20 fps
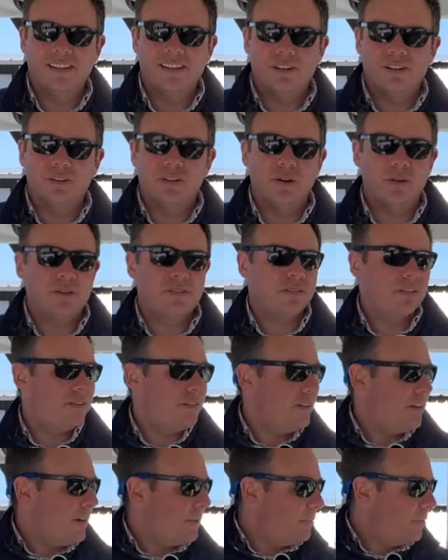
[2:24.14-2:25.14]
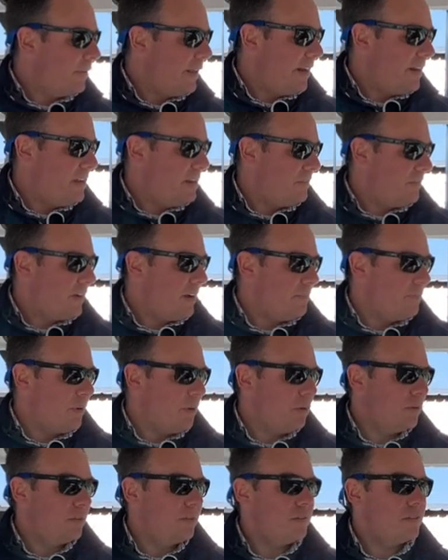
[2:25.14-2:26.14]
You'll notice that there are plenty of cup
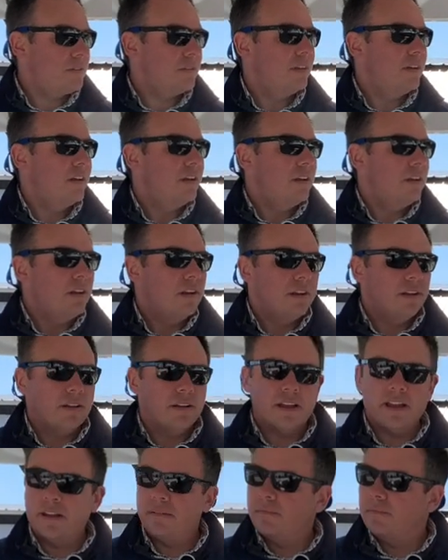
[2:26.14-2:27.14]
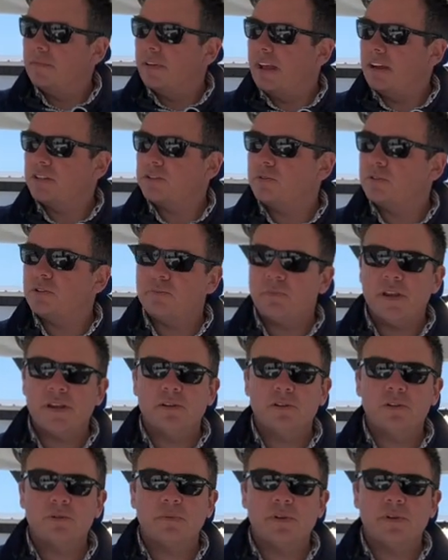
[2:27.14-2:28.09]
holders, extra speakers